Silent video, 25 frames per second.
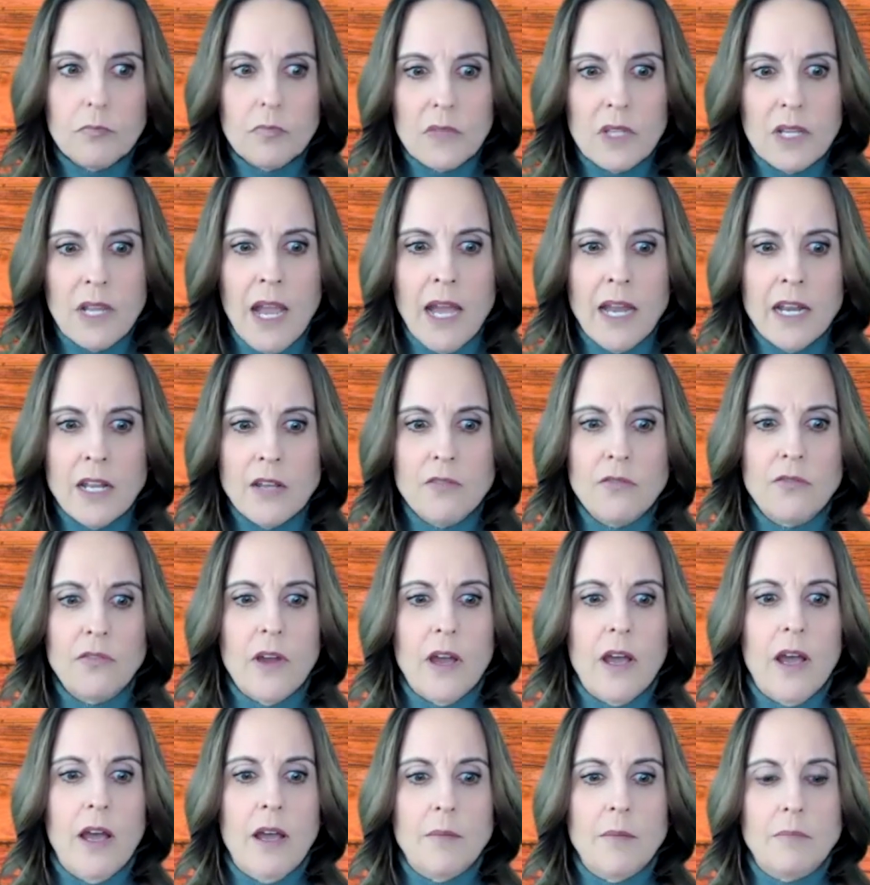kind
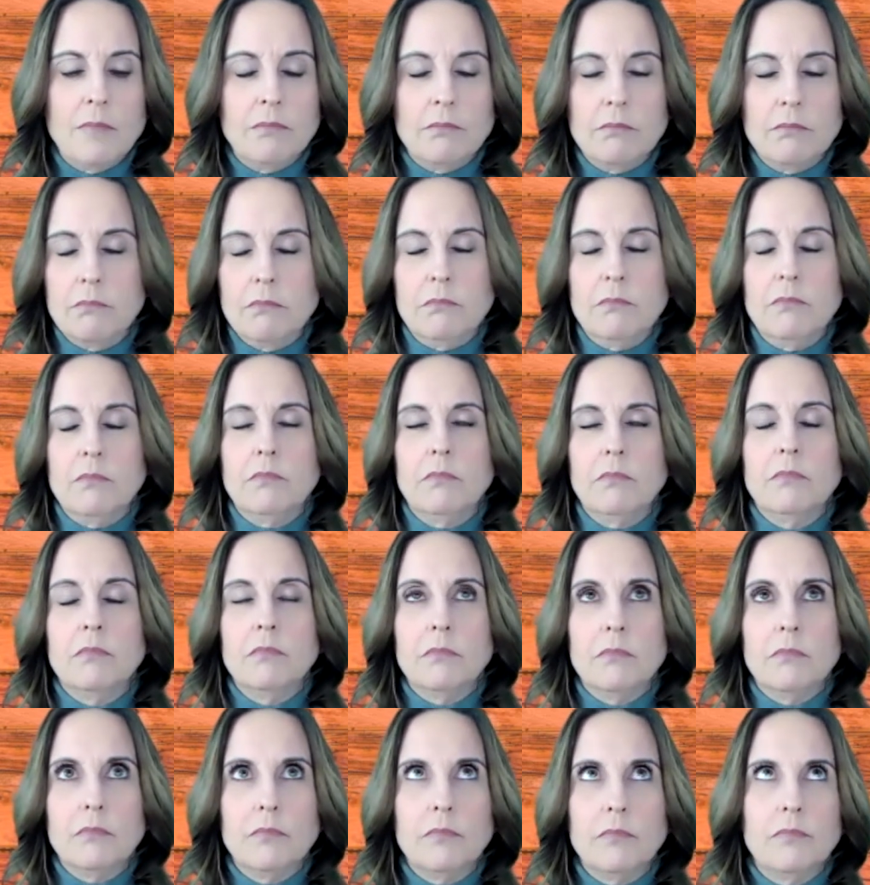
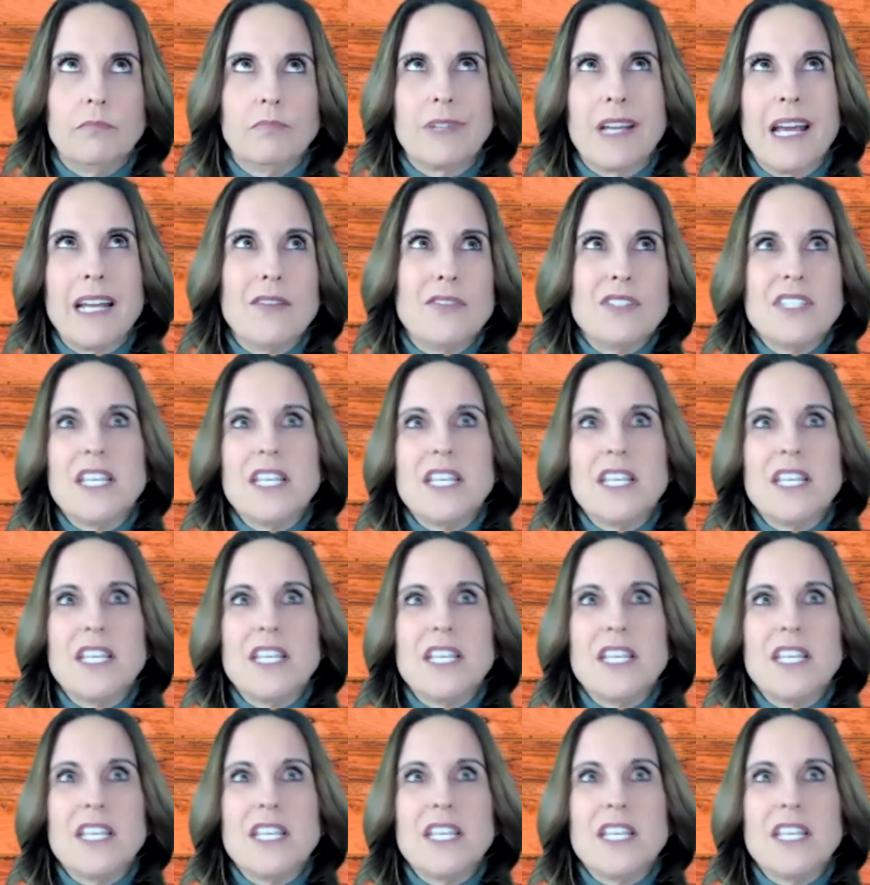of